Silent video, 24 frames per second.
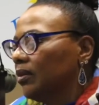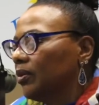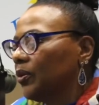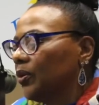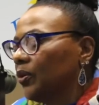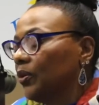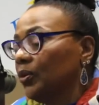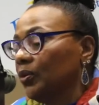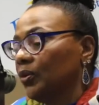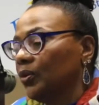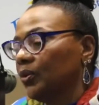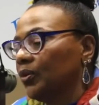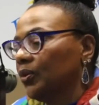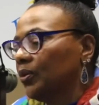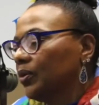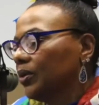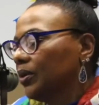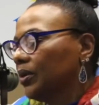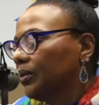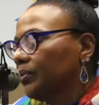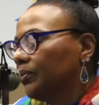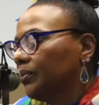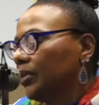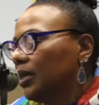whew,
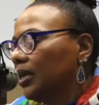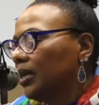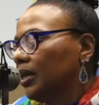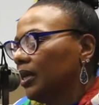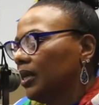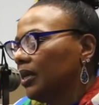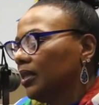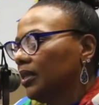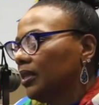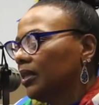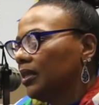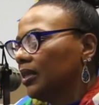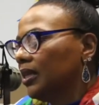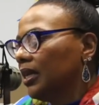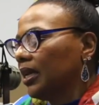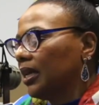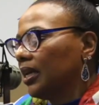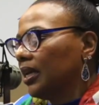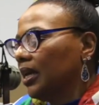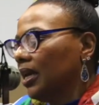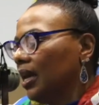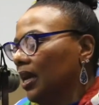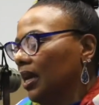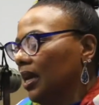
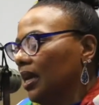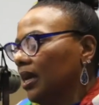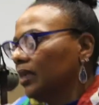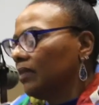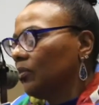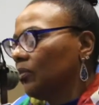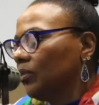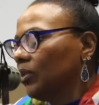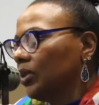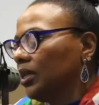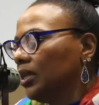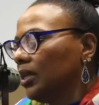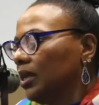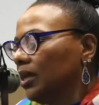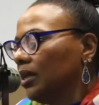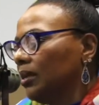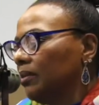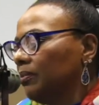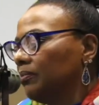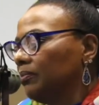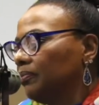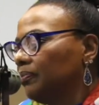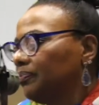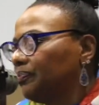that God would
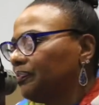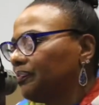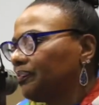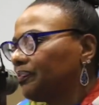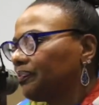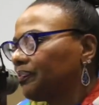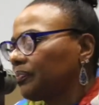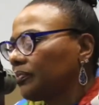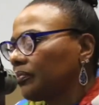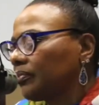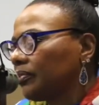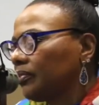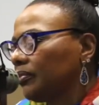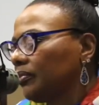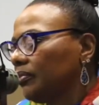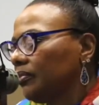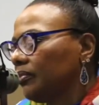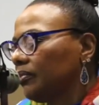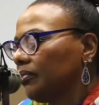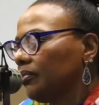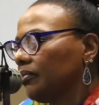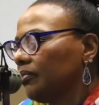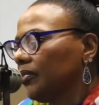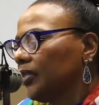um,
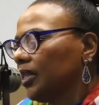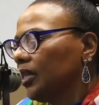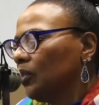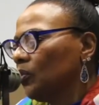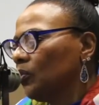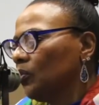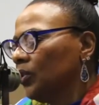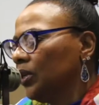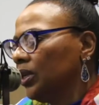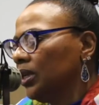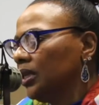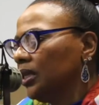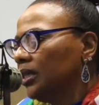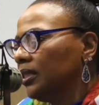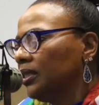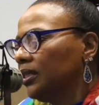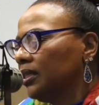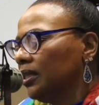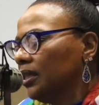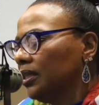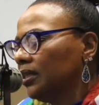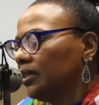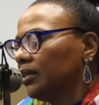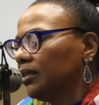really
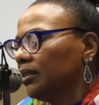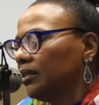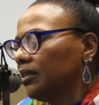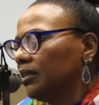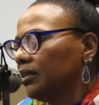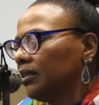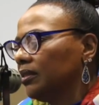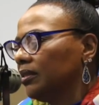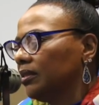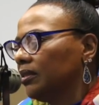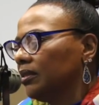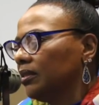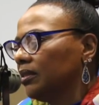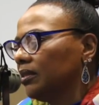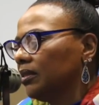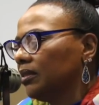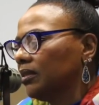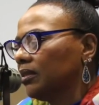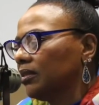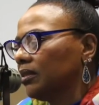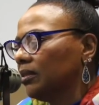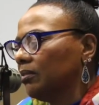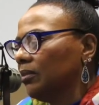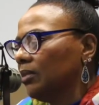touch
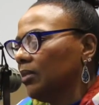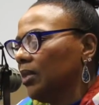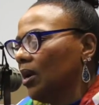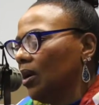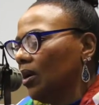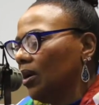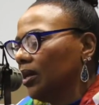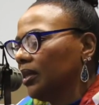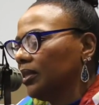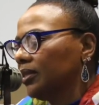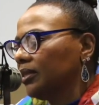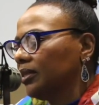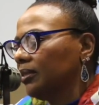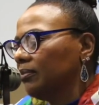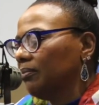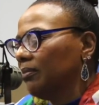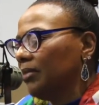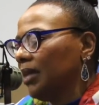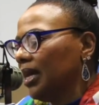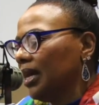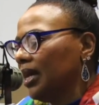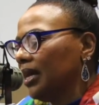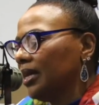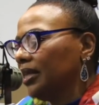some hearts and
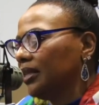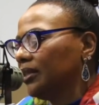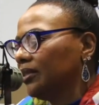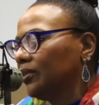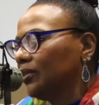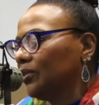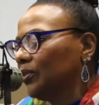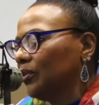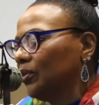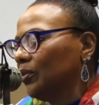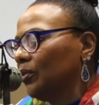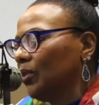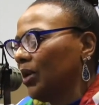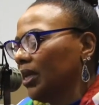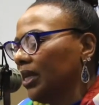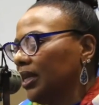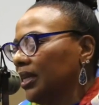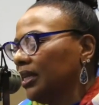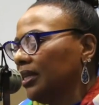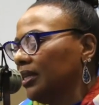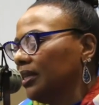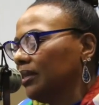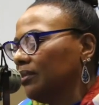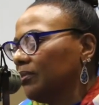minds to
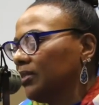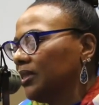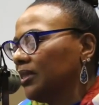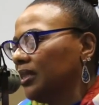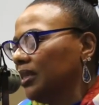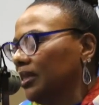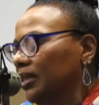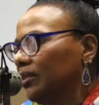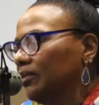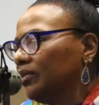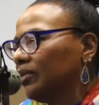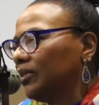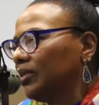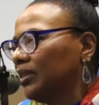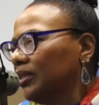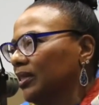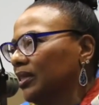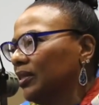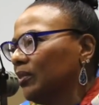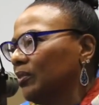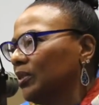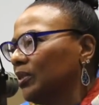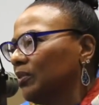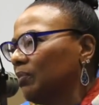awaken themselves to
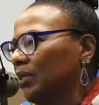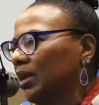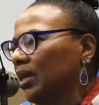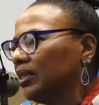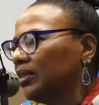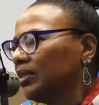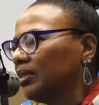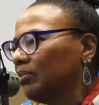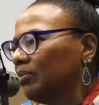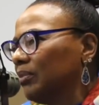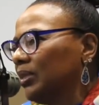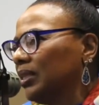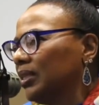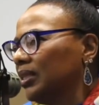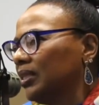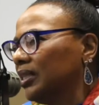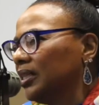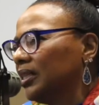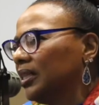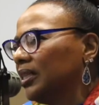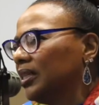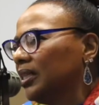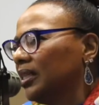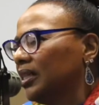their responsibility